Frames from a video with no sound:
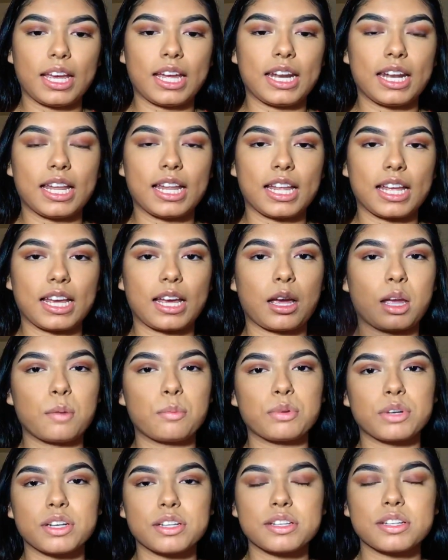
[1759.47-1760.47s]
And I
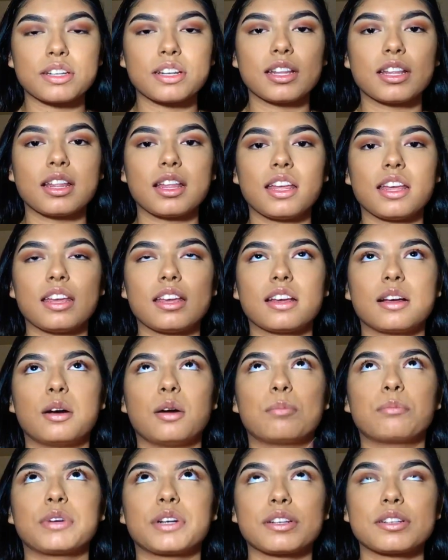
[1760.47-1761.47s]
personally
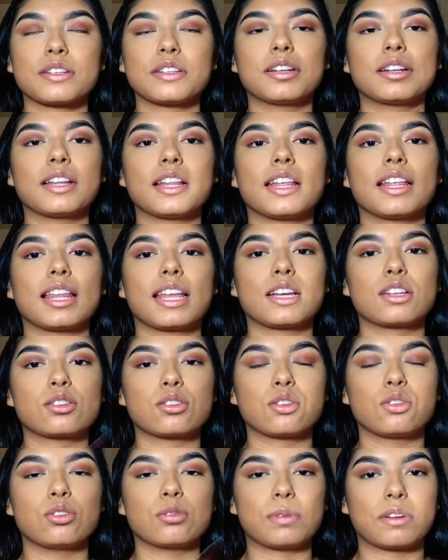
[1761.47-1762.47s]

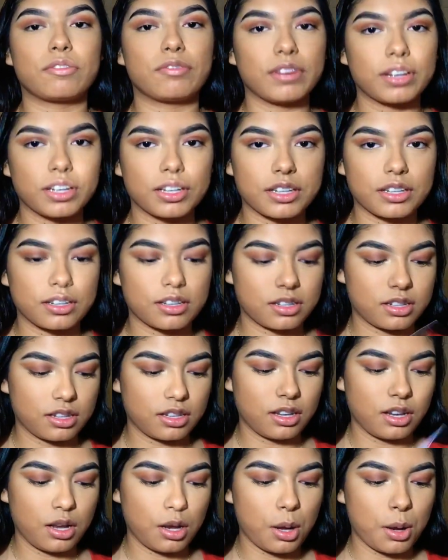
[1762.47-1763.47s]
like to use my fingers,
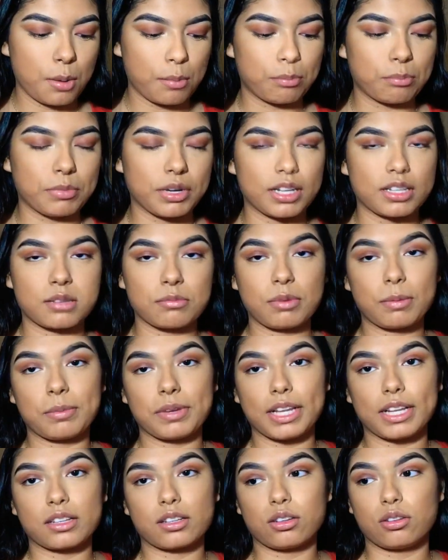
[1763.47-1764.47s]
but some
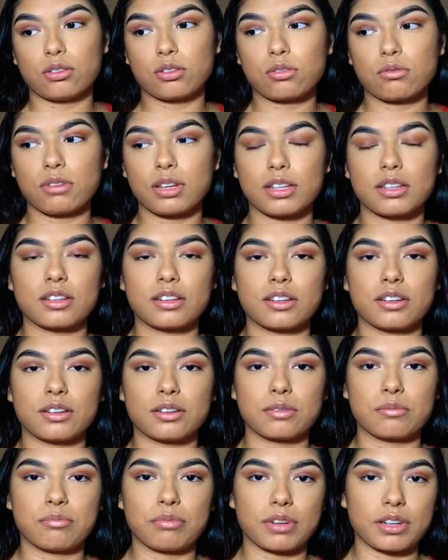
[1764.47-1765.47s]
people like to use
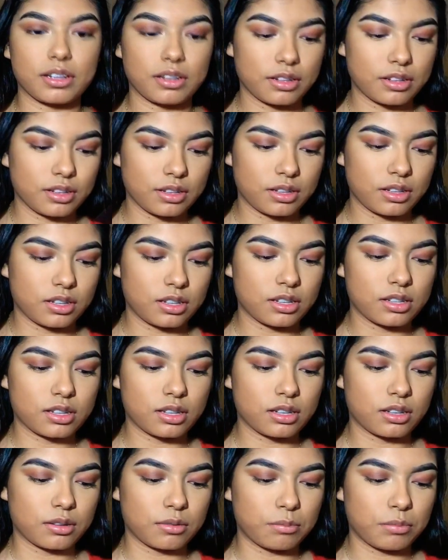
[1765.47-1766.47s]
tweezers, but
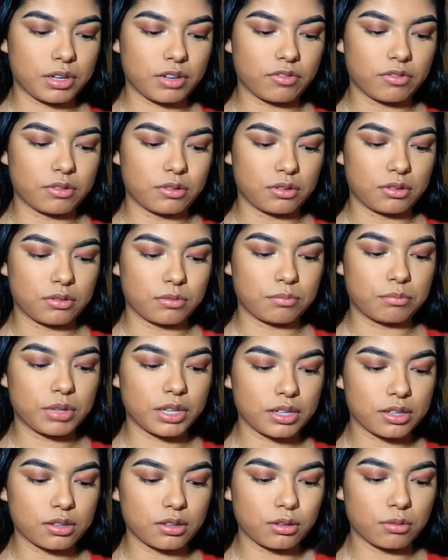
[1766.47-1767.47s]
just a
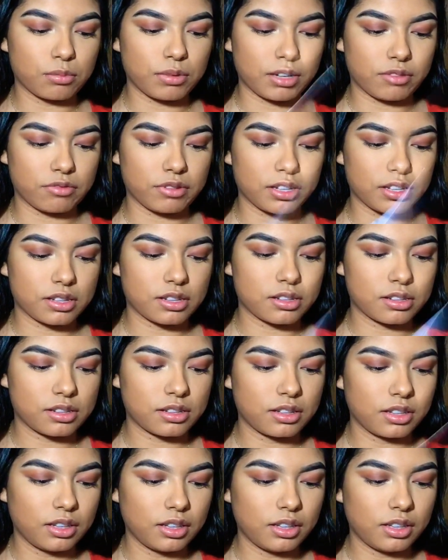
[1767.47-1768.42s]
personal preference.